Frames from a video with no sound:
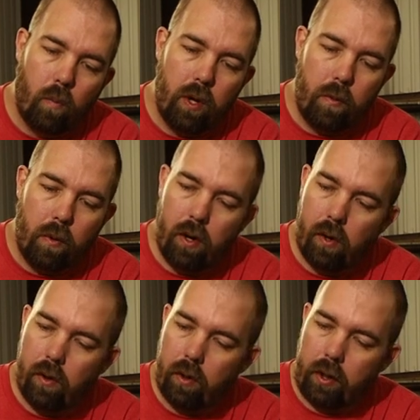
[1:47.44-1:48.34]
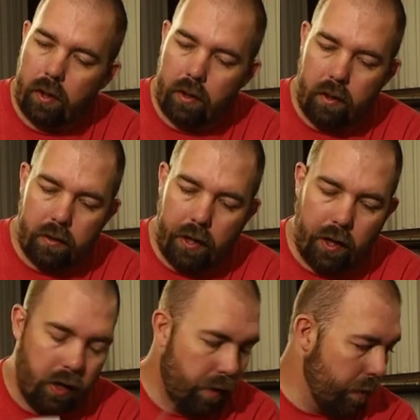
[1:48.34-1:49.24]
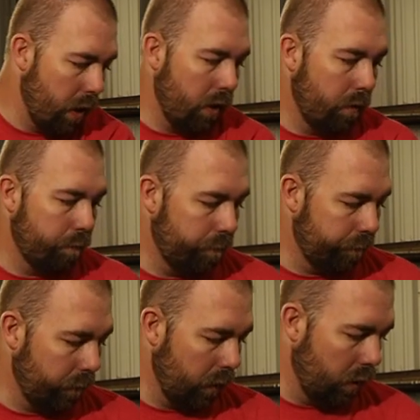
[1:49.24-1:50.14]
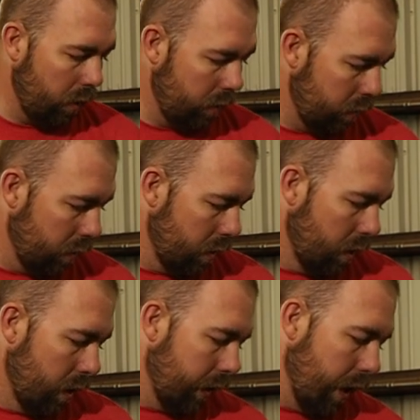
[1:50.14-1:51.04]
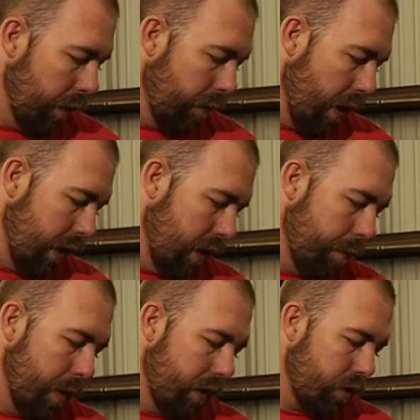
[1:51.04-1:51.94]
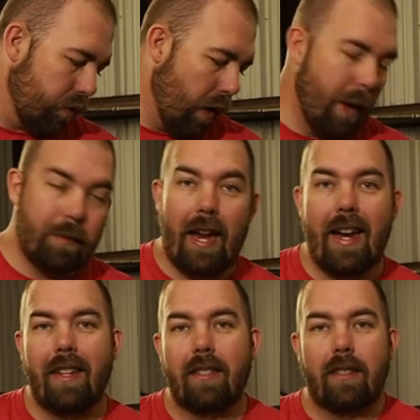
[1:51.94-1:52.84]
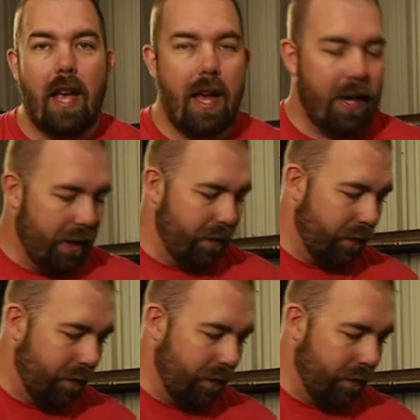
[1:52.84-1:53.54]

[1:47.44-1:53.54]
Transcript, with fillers: We will look at these here in a minute. Get ready to be strapped and steady.